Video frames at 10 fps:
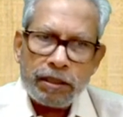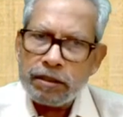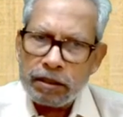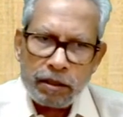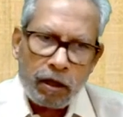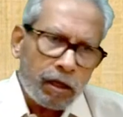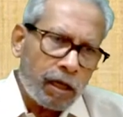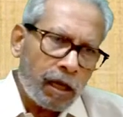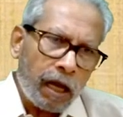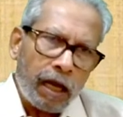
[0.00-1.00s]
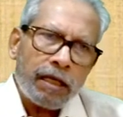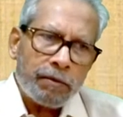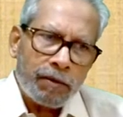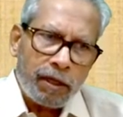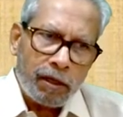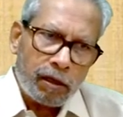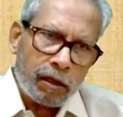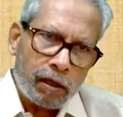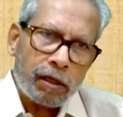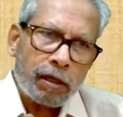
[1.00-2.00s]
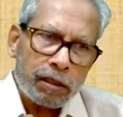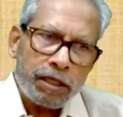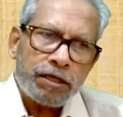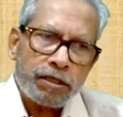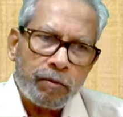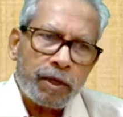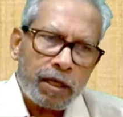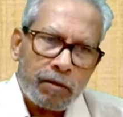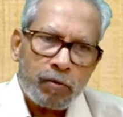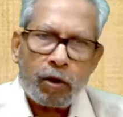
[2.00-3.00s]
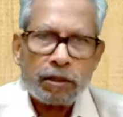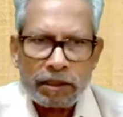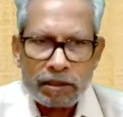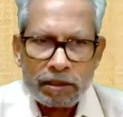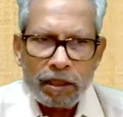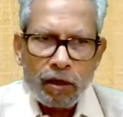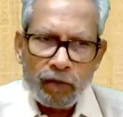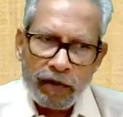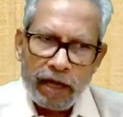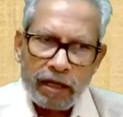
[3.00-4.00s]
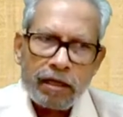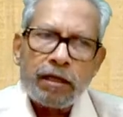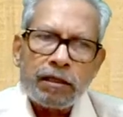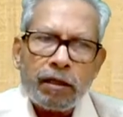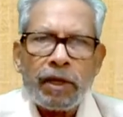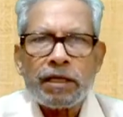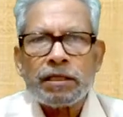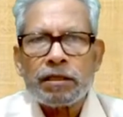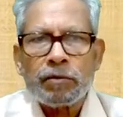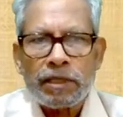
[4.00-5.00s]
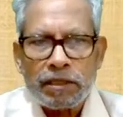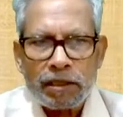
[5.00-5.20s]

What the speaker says: This is all high-level decision-making process where the managerial